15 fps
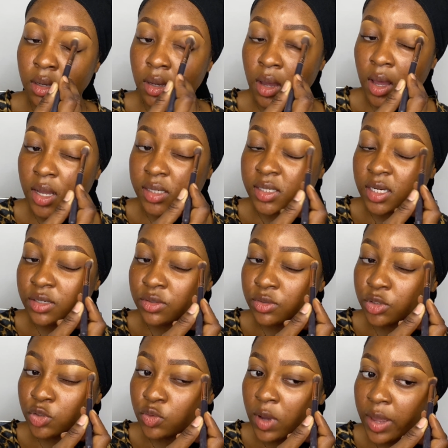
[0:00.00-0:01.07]
And I don't
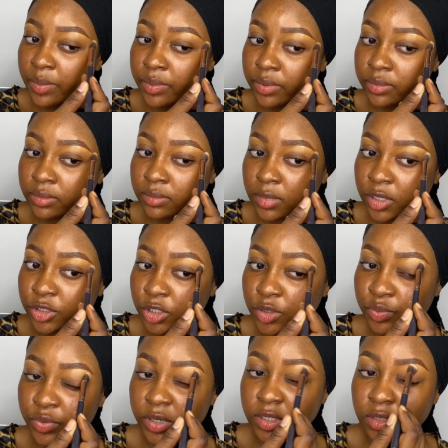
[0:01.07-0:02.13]
swipe, I just
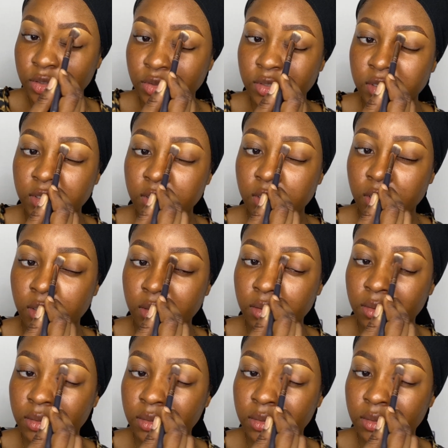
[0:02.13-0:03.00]
press into the skin.